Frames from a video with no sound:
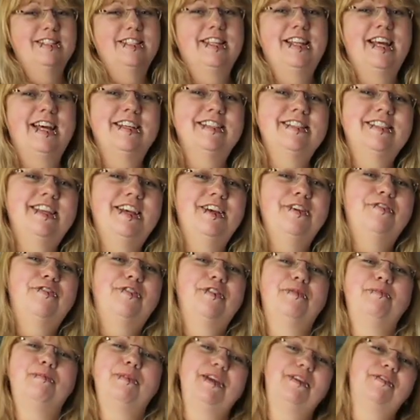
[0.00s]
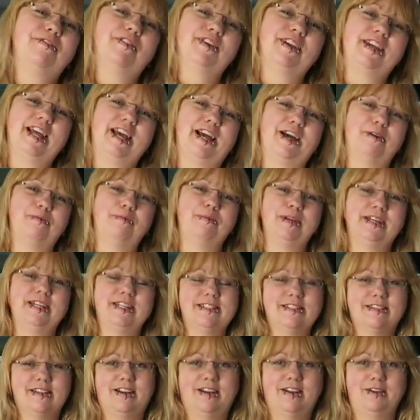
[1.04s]
So that's it from me for now,
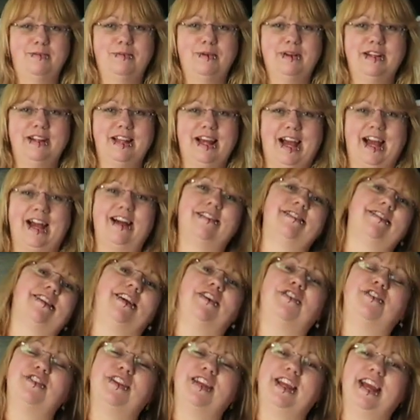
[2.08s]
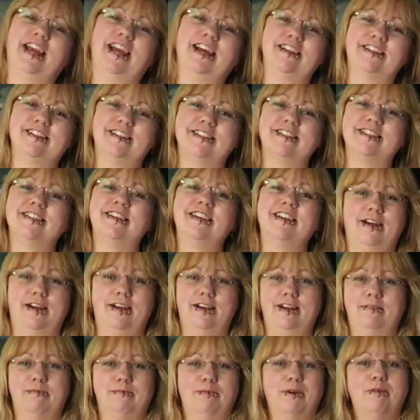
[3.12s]
but I will add on the end
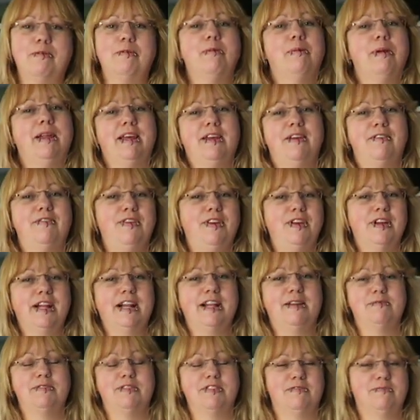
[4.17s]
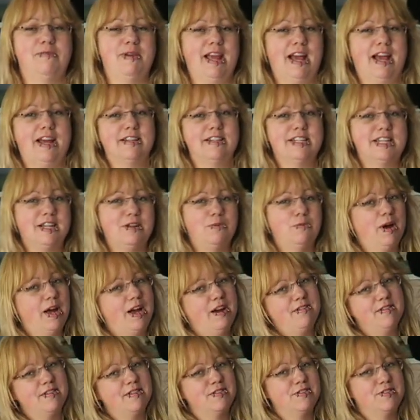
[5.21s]
probably a few clips of me actually
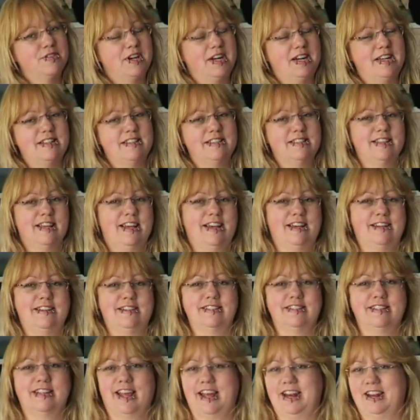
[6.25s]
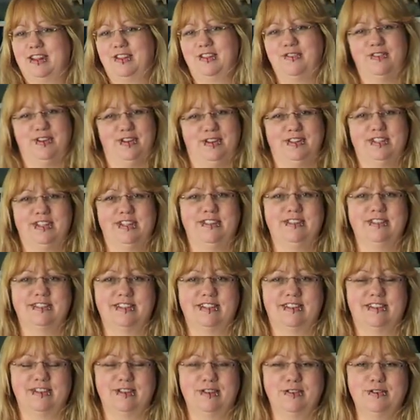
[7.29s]
wearing the dress and getting the photos
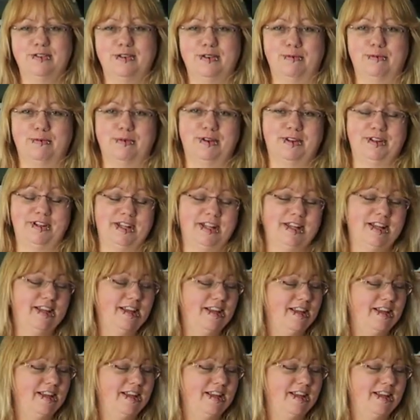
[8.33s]
done in Cornwall.